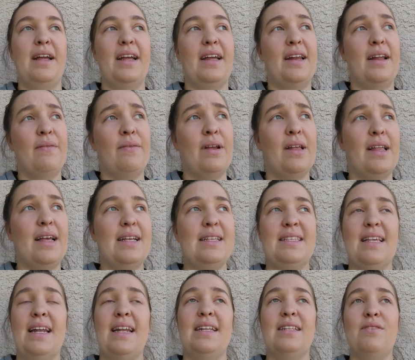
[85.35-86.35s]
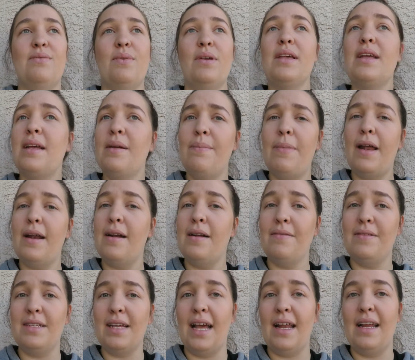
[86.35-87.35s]
and I realized that it's really
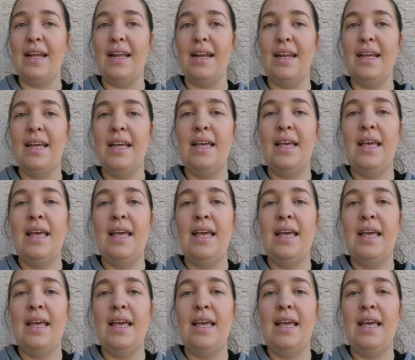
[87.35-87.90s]
competitive to get in.